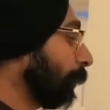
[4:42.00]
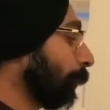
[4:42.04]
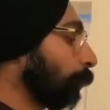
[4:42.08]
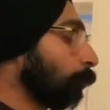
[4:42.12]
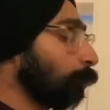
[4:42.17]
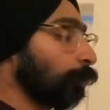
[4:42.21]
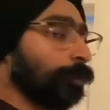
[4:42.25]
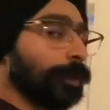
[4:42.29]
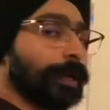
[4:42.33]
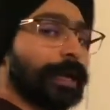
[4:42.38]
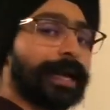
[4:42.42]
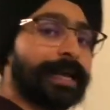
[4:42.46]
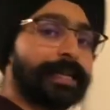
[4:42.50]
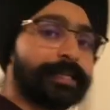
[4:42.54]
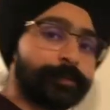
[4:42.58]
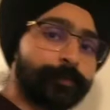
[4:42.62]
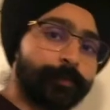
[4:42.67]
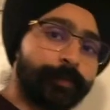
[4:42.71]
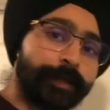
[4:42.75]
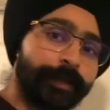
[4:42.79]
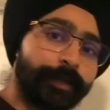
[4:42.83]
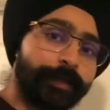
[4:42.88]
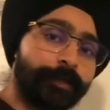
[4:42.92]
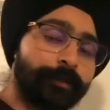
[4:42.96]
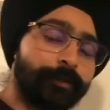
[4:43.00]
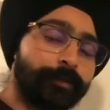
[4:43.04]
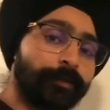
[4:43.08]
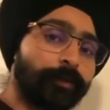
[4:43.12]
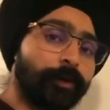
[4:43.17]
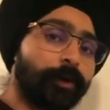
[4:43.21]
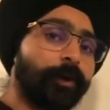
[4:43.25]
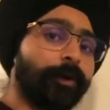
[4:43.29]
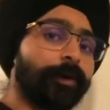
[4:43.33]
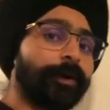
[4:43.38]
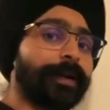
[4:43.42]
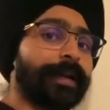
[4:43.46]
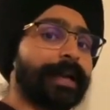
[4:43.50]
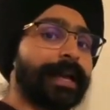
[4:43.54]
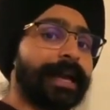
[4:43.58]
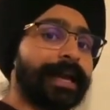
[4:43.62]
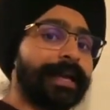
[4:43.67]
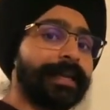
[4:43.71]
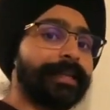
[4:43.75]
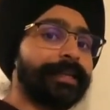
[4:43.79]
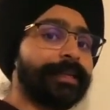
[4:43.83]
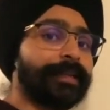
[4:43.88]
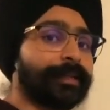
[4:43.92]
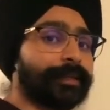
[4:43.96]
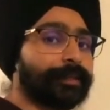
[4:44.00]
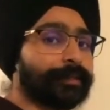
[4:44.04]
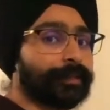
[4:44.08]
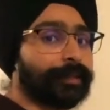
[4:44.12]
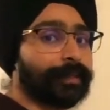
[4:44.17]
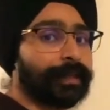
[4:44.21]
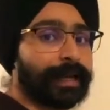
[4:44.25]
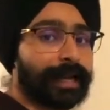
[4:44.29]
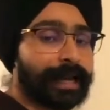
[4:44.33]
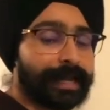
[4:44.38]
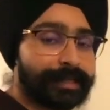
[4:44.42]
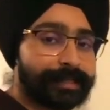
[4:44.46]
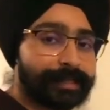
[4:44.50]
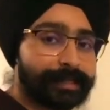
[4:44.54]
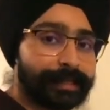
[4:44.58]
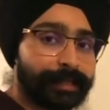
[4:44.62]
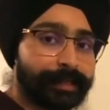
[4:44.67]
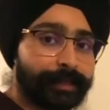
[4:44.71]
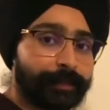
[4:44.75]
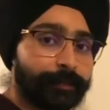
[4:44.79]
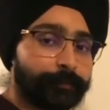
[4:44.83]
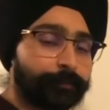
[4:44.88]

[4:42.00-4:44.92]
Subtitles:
to aspirin or any other NSAID.